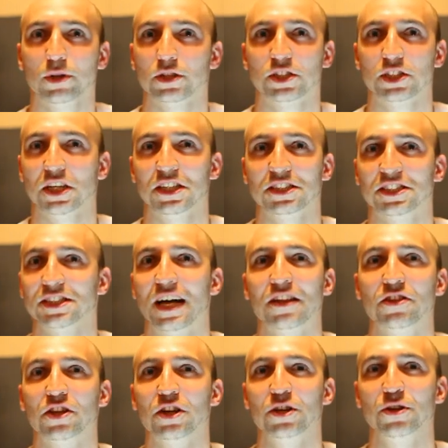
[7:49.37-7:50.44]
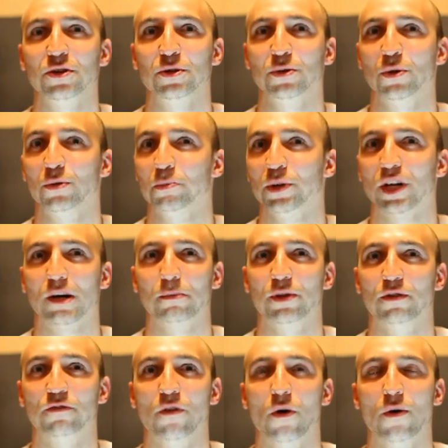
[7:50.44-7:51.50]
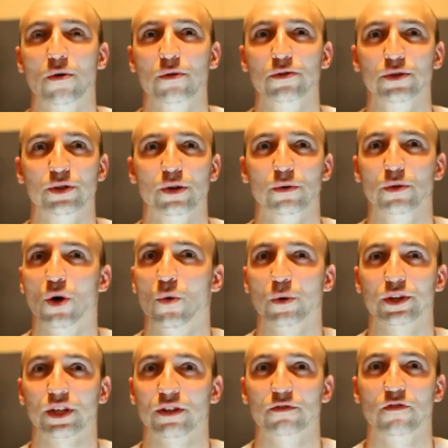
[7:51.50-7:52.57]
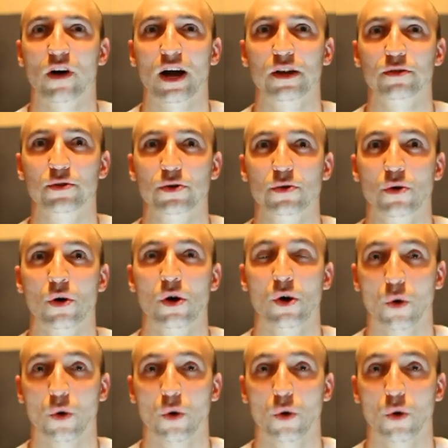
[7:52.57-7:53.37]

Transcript: Let's say Sunday, you don't pick up the phone, you know, no one can find you,